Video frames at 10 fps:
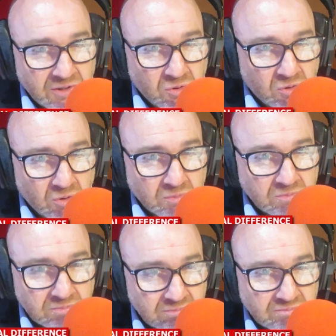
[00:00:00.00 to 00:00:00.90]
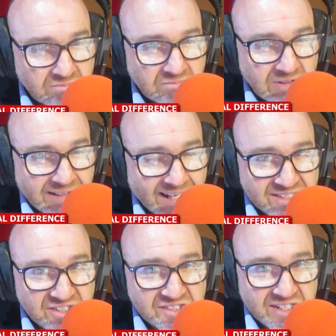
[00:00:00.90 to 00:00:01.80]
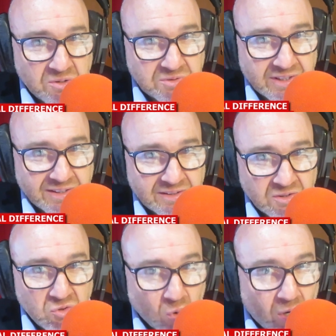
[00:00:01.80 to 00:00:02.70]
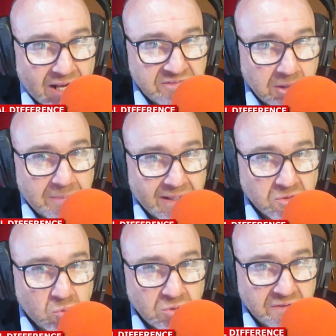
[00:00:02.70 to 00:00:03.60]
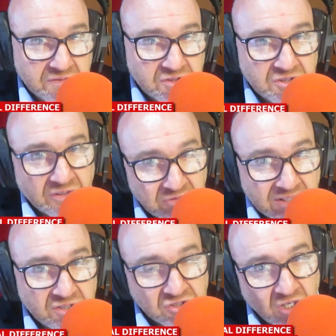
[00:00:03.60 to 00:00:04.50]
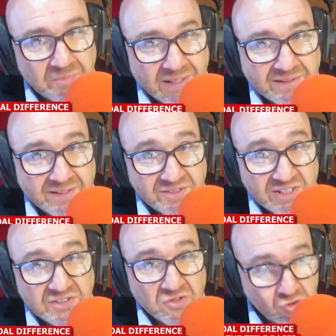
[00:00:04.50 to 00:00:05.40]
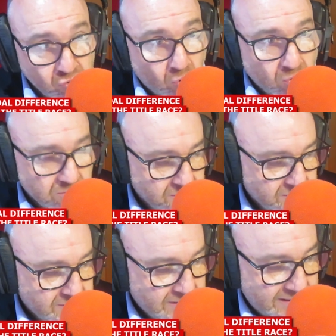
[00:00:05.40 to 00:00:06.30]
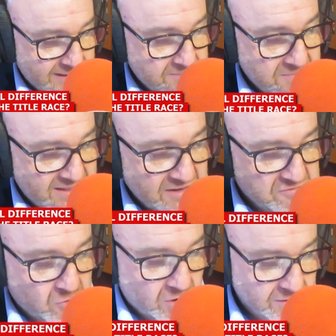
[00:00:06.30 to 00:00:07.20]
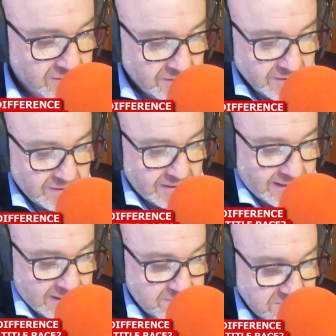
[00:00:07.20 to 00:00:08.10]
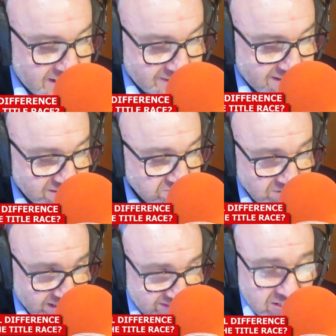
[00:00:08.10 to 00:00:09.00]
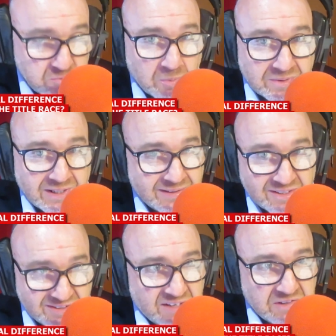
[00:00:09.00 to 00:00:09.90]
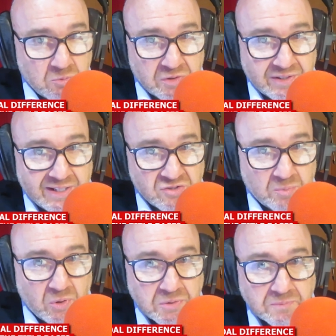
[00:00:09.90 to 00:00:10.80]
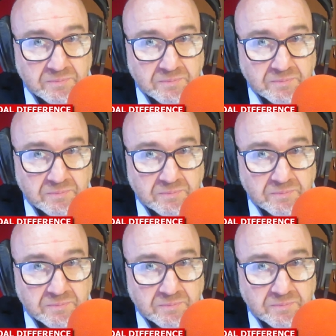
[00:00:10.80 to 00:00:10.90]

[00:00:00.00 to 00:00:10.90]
you know, you can't see Celtic not having a better goal difference than Rangers come the end of the season. So therefore, yeah, that at this moment in time, that's definitely worth an extra point.